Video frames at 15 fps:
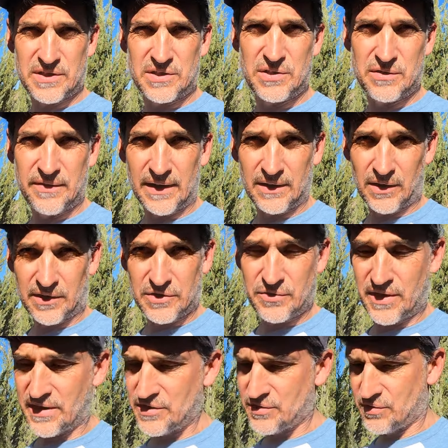the two very large
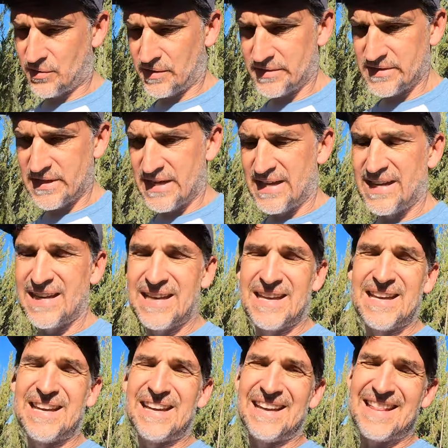garage doors.
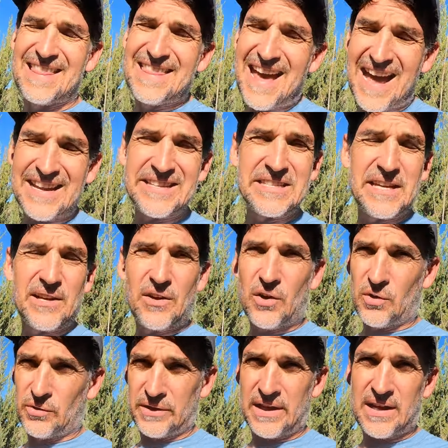And that is it,
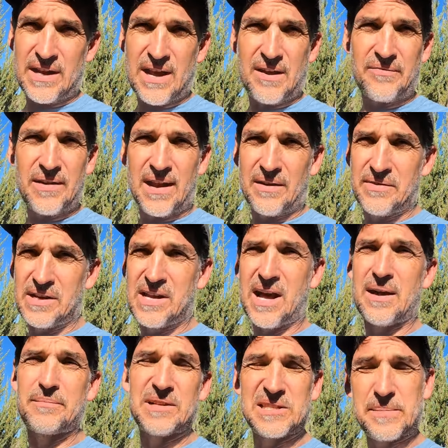only enough. Every
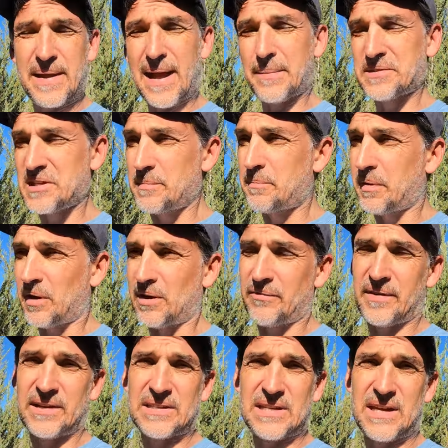cut must be absolutely
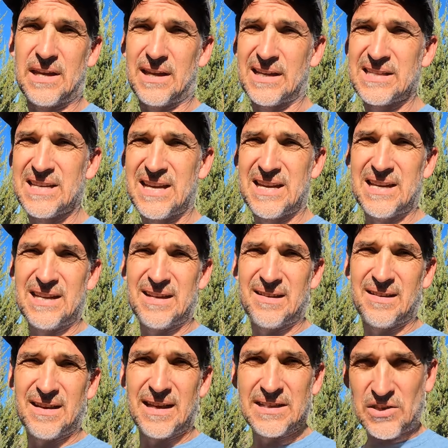perfect. And
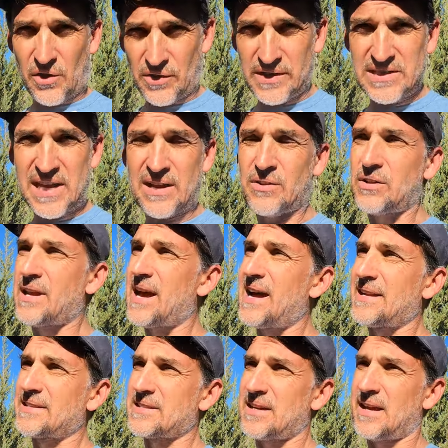it's all these angle
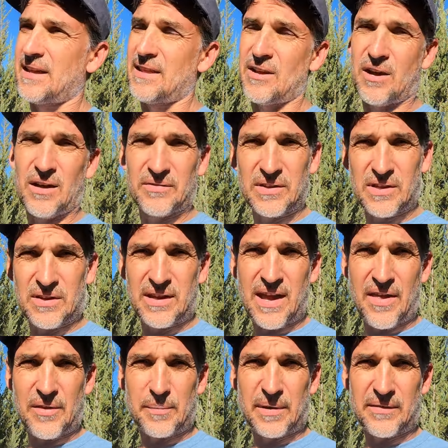cuts, and they all have to go
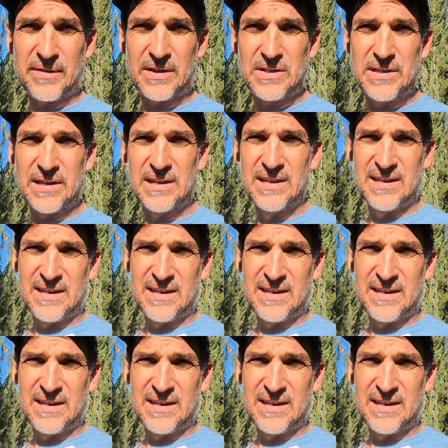together perfectly.